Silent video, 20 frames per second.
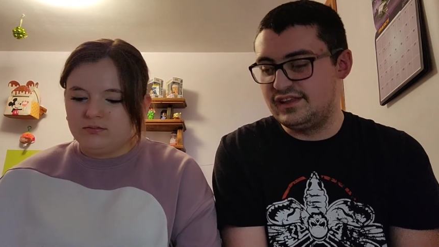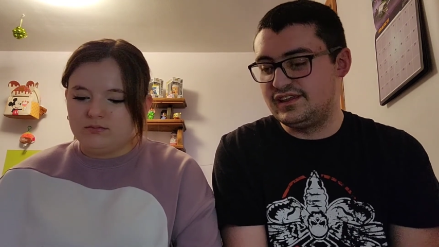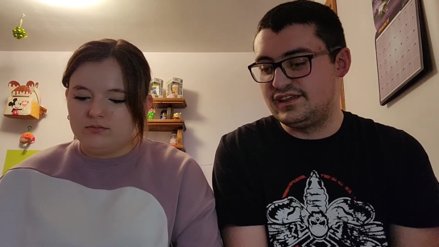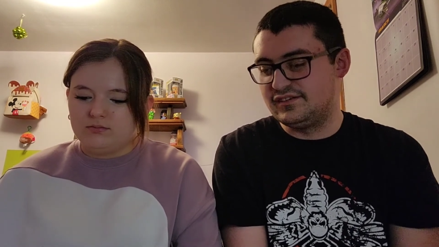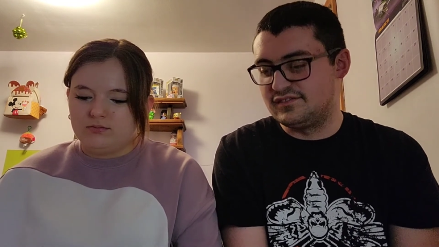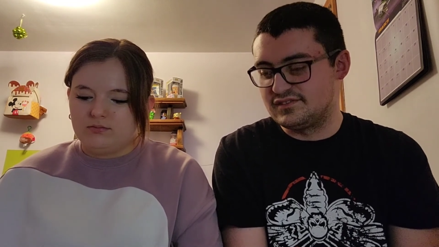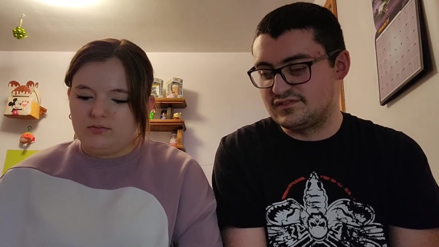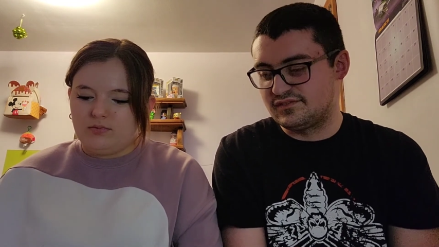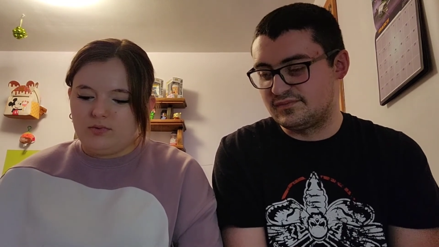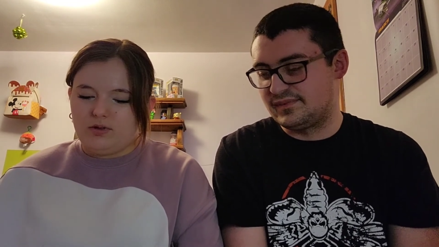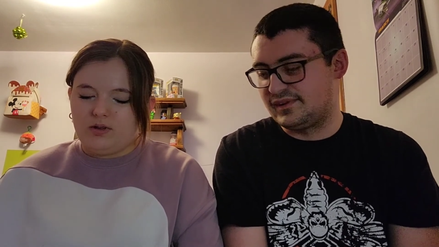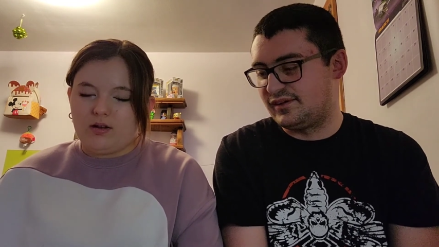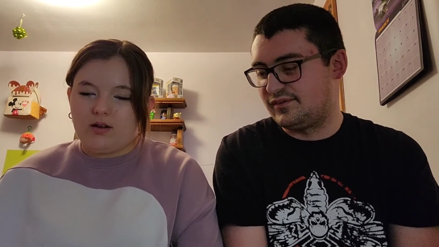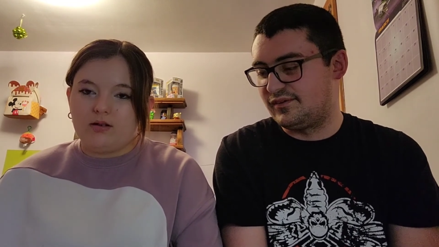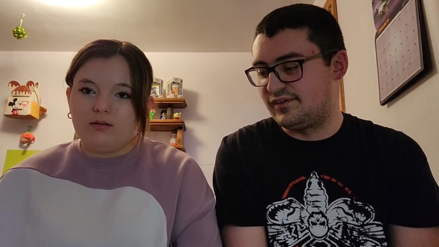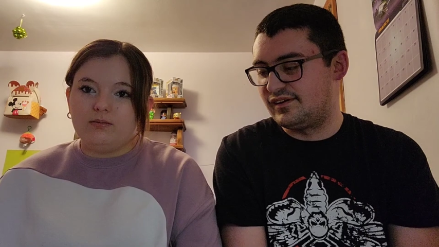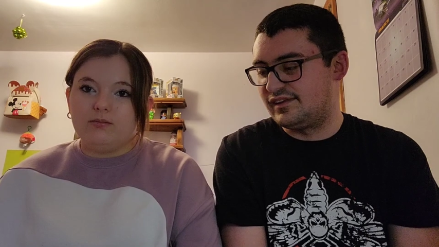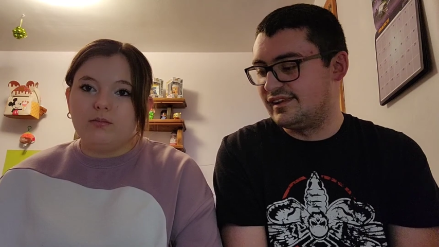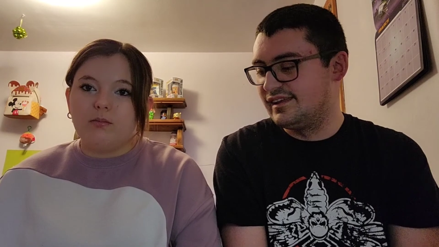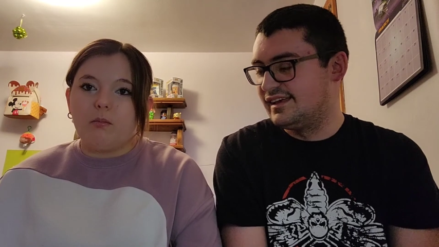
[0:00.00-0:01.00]
Speaker 1: videos from now
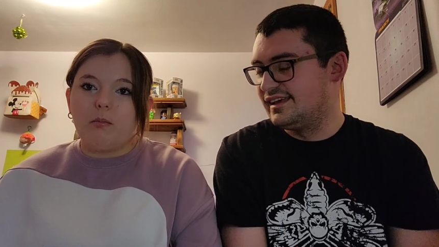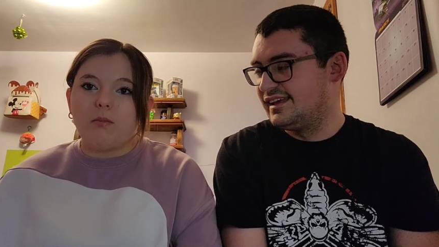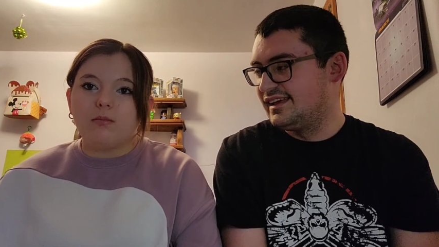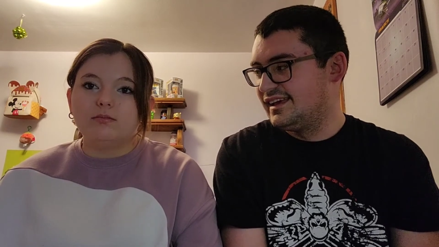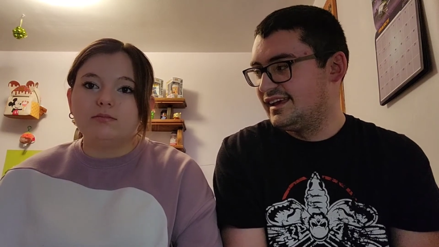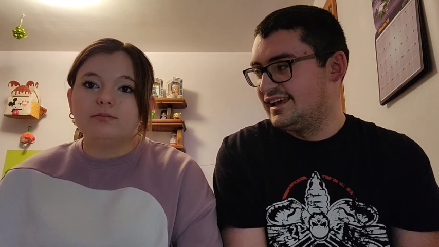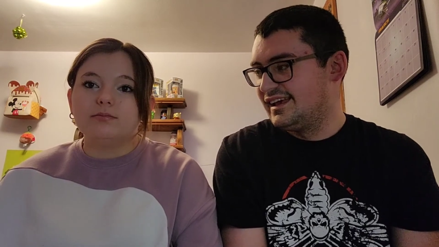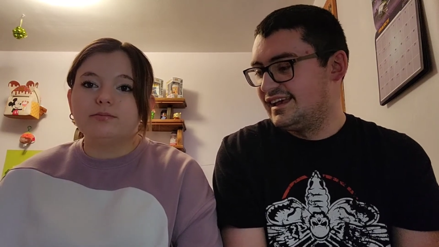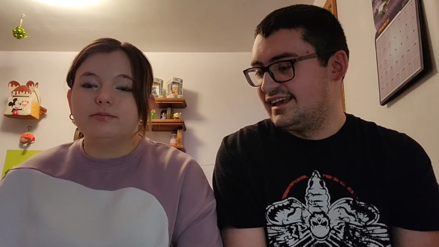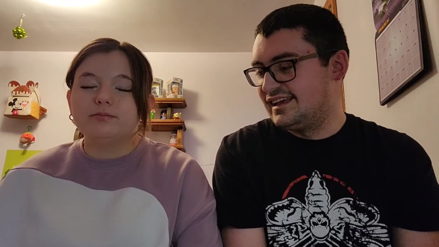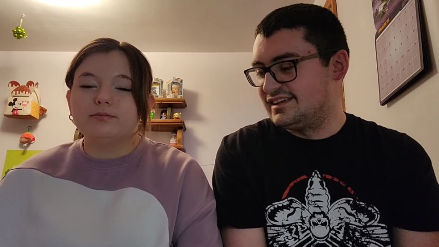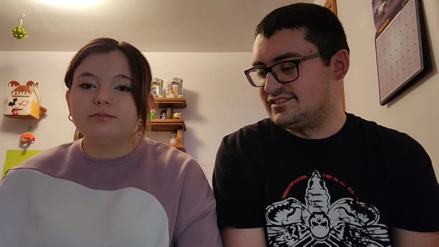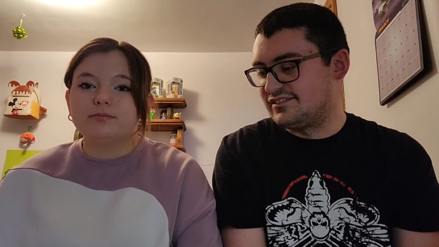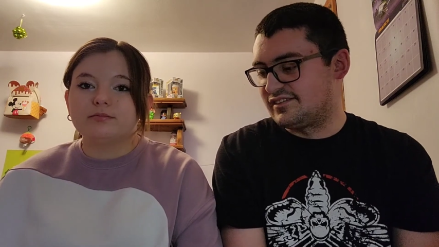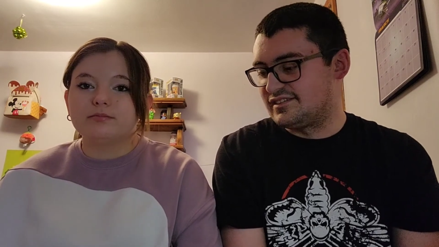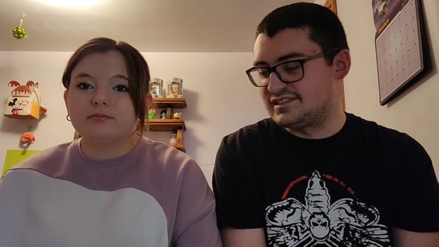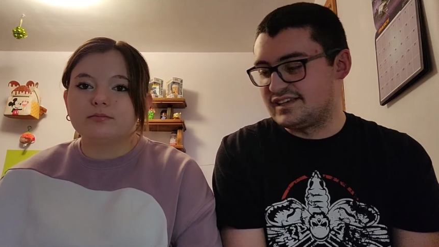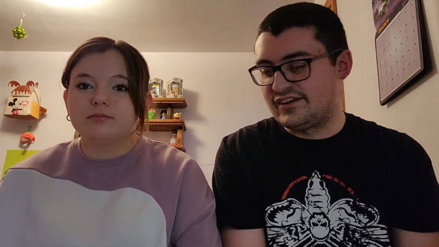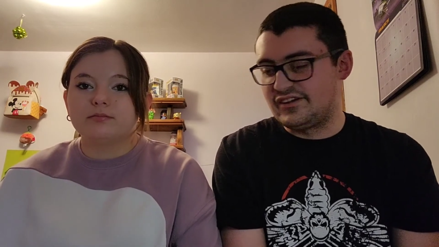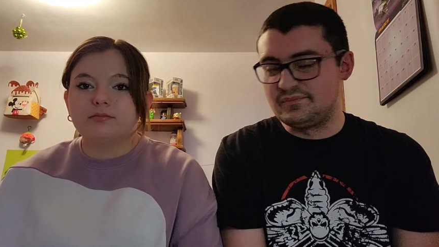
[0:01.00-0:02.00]
on, as
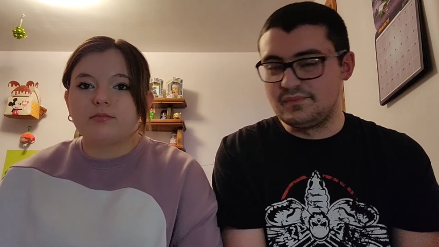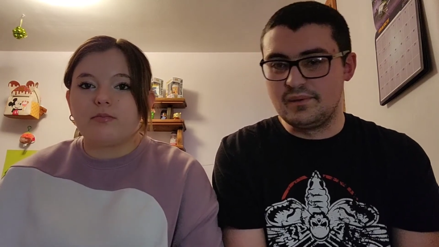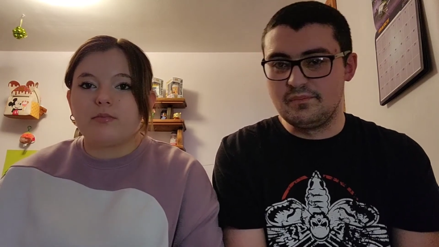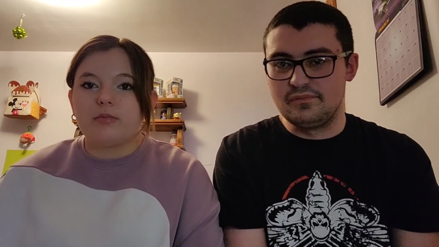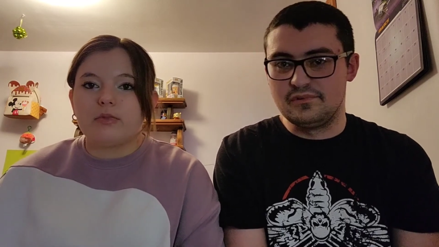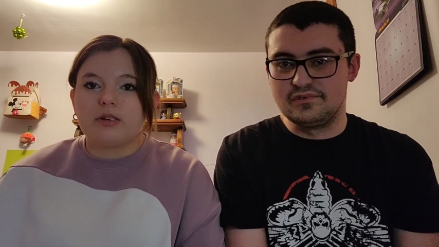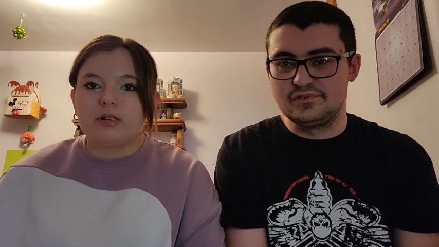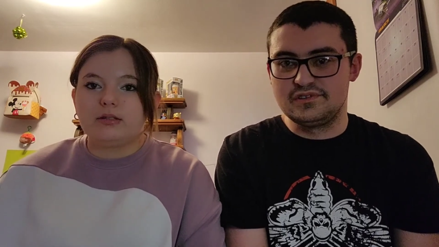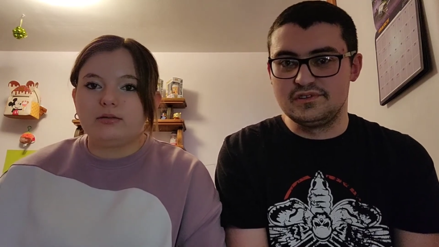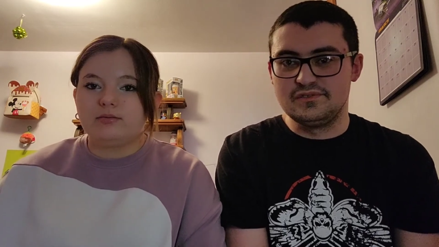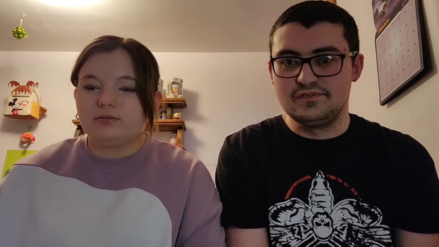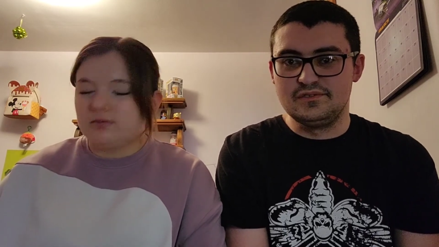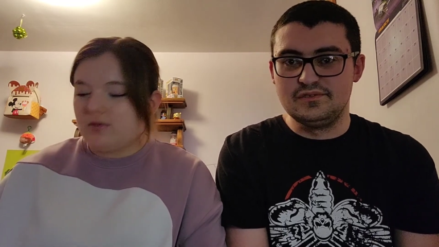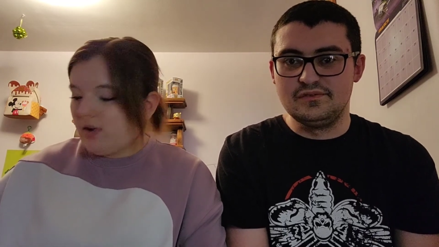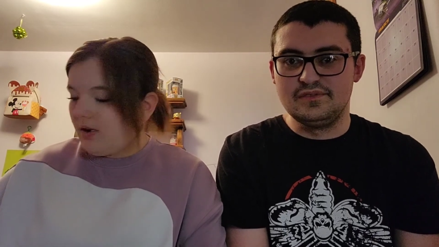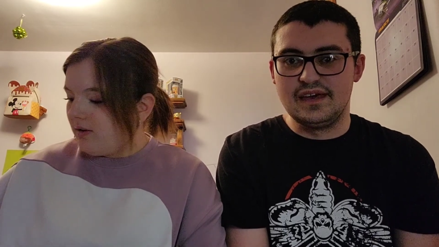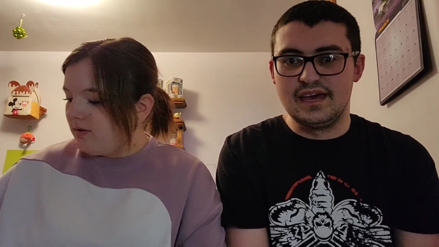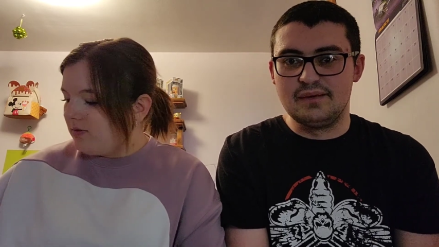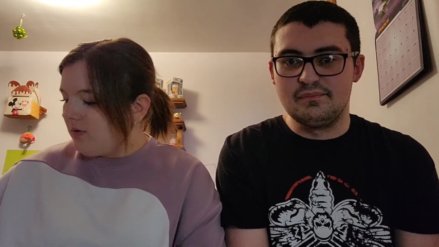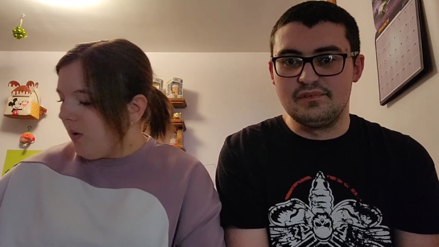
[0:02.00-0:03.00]
long as I remember to
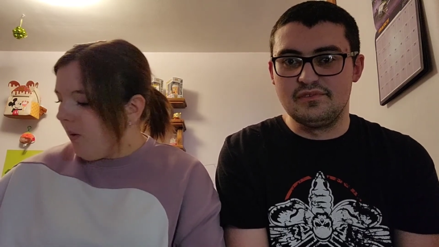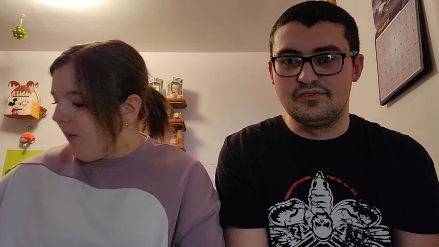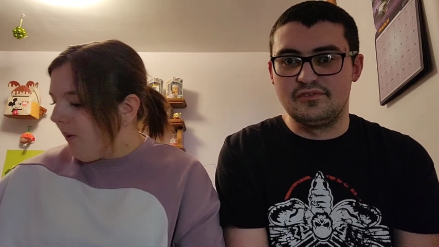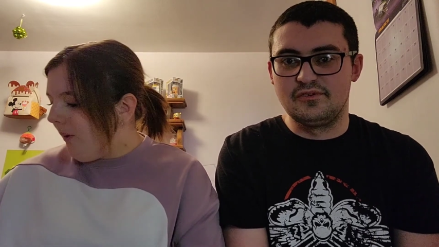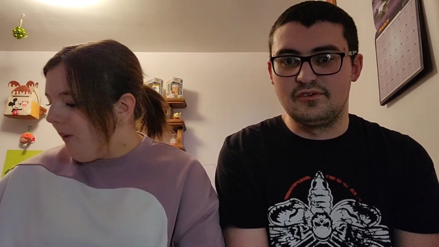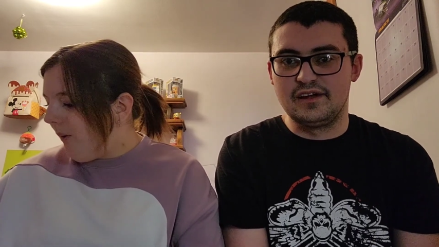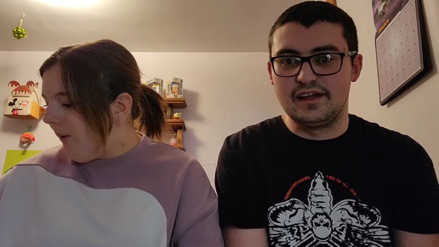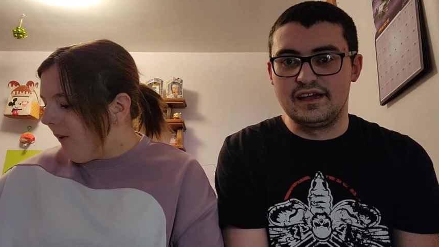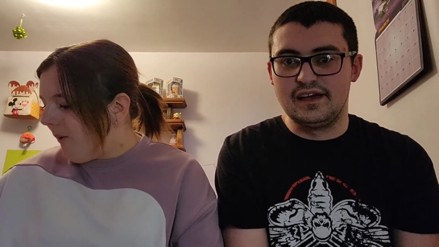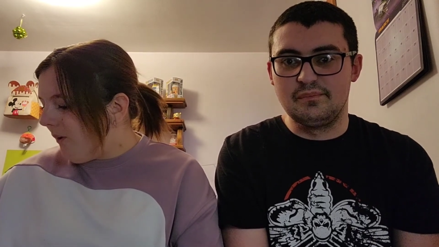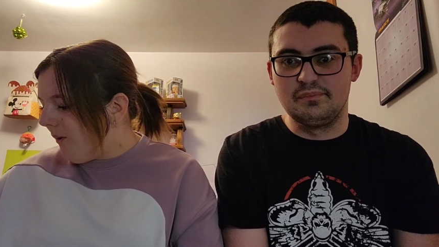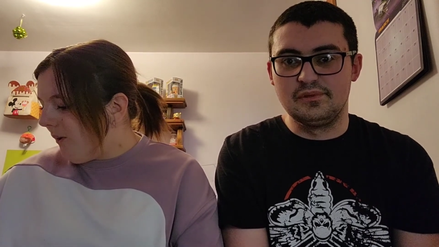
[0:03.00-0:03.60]
do that before I